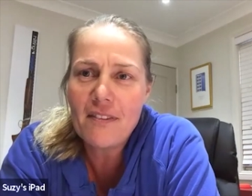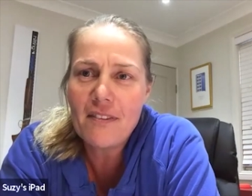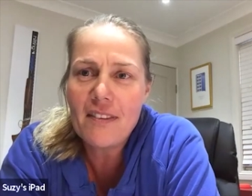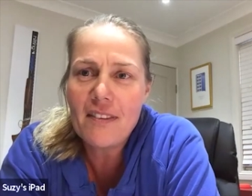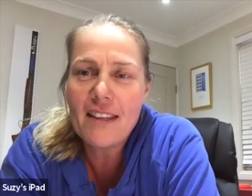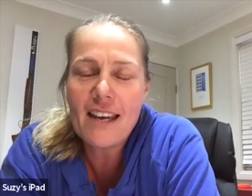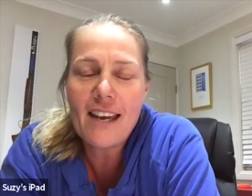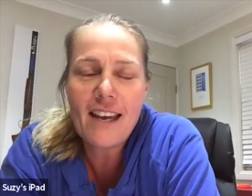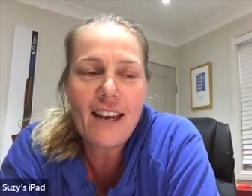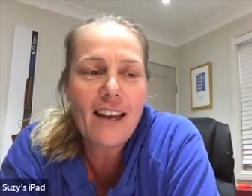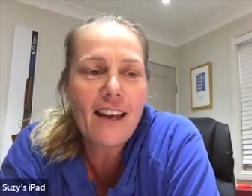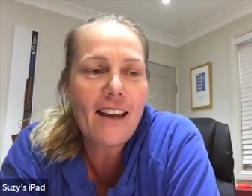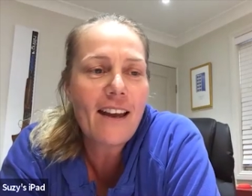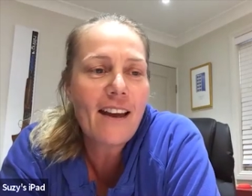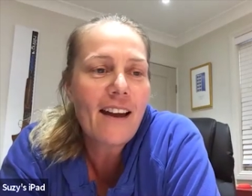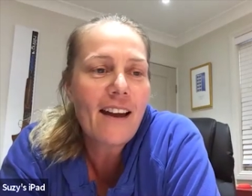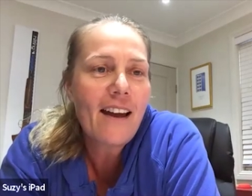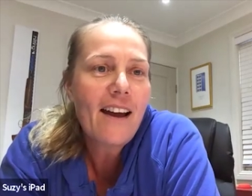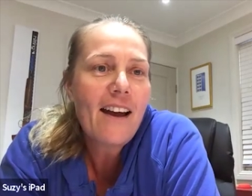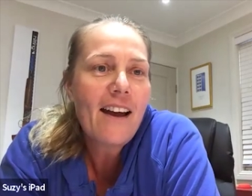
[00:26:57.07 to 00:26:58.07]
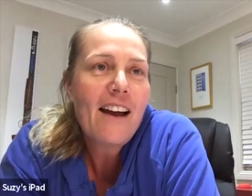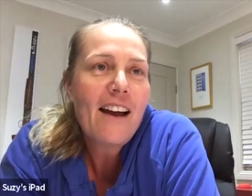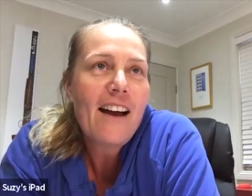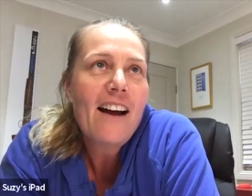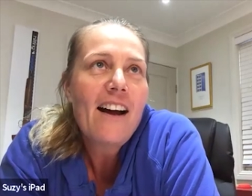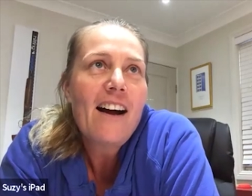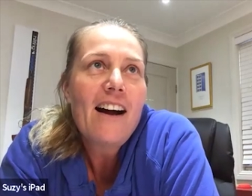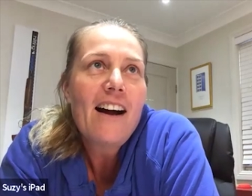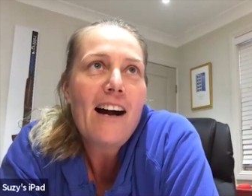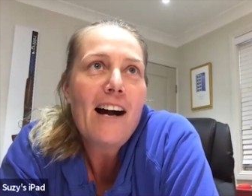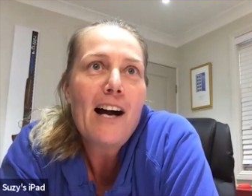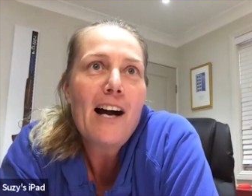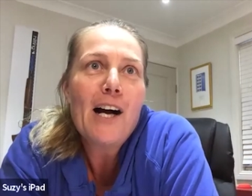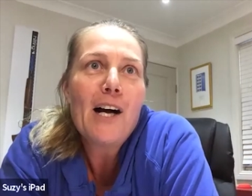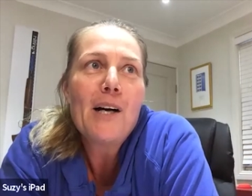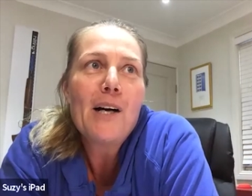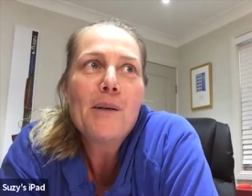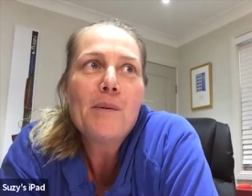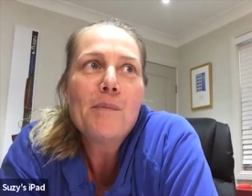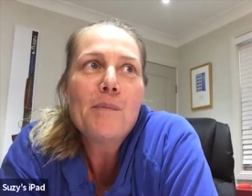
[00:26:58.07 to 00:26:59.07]
they
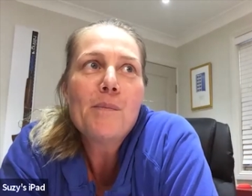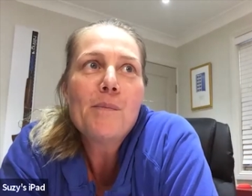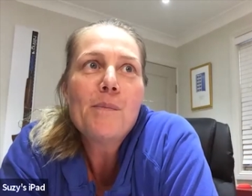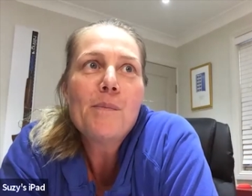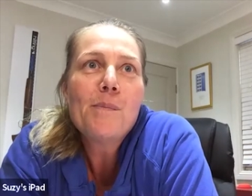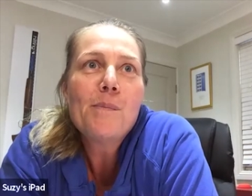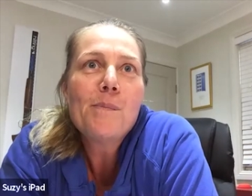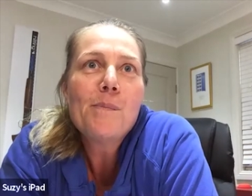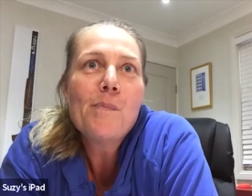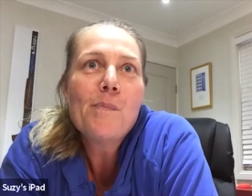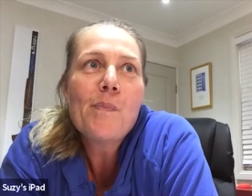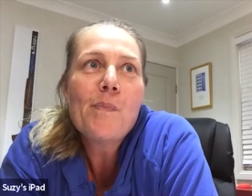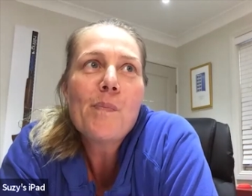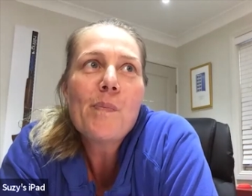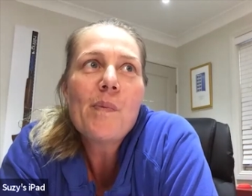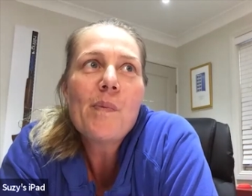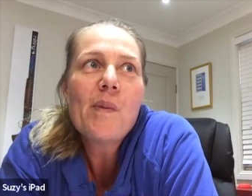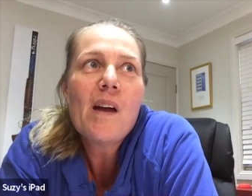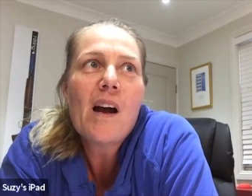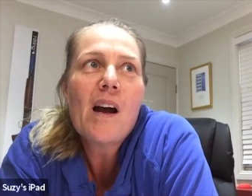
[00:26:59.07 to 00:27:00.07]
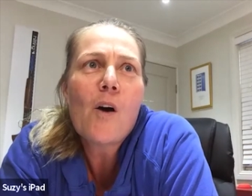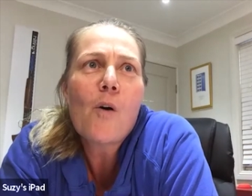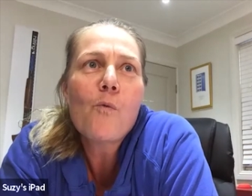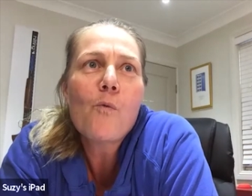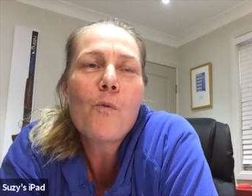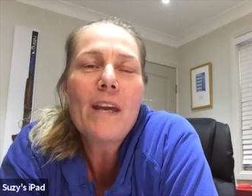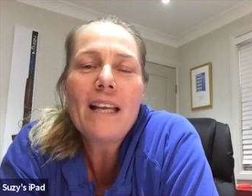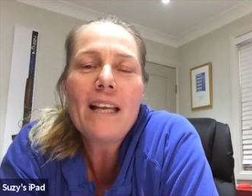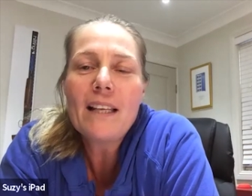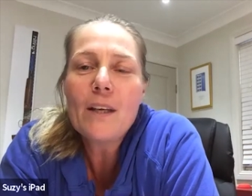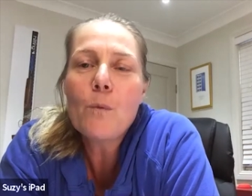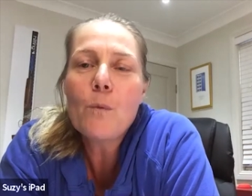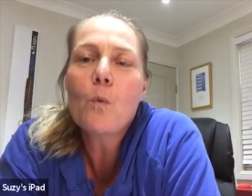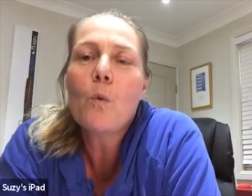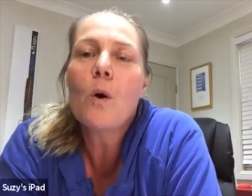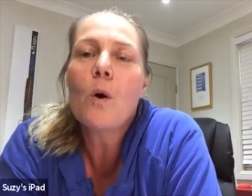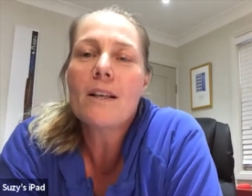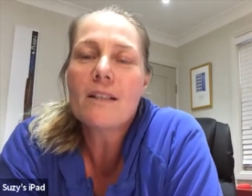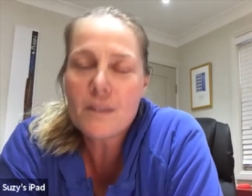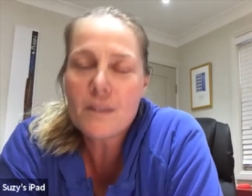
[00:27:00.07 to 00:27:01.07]
um, really
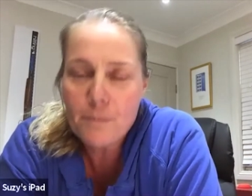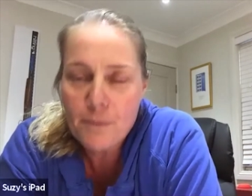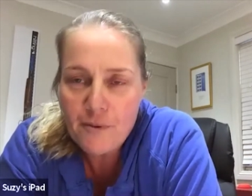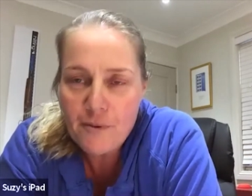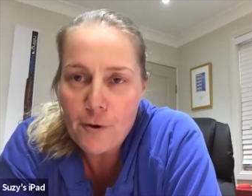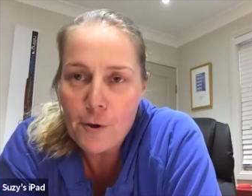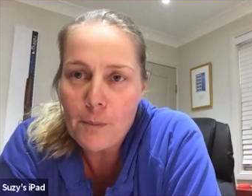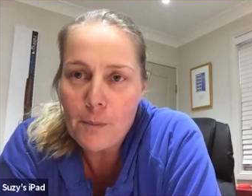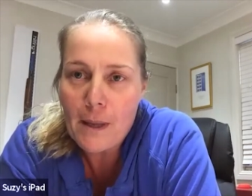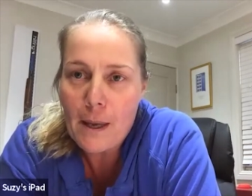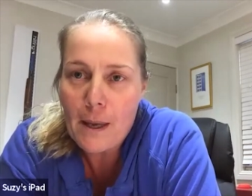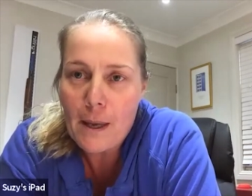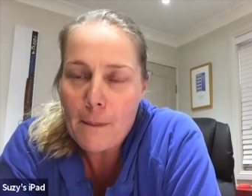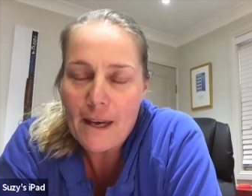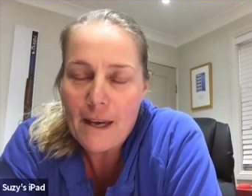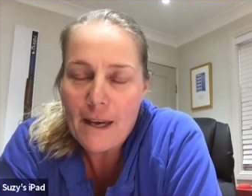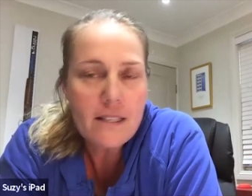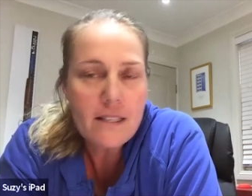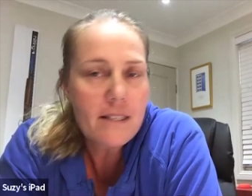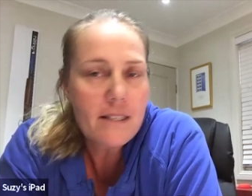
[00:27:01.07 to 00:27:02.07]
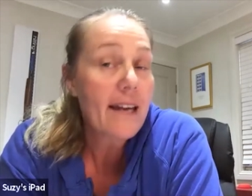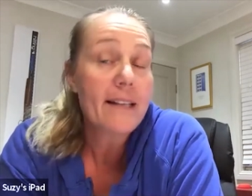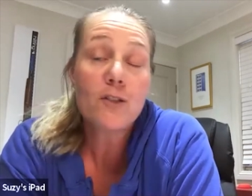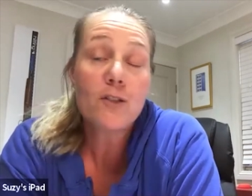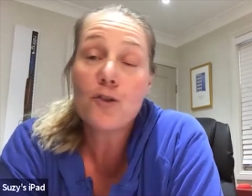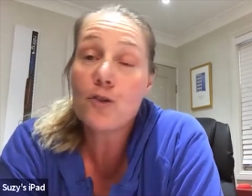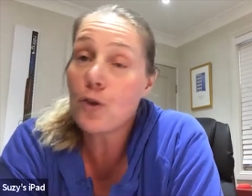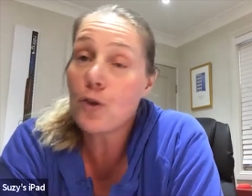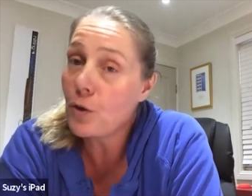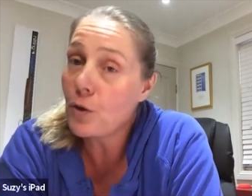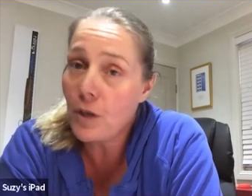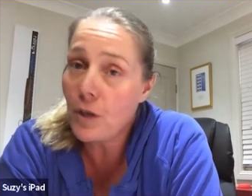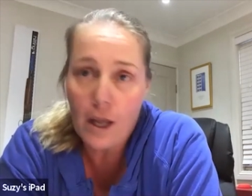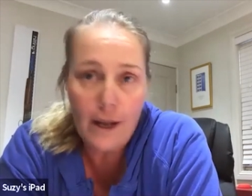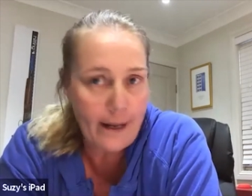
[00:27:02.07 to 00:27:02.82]
want to perform their best. They don't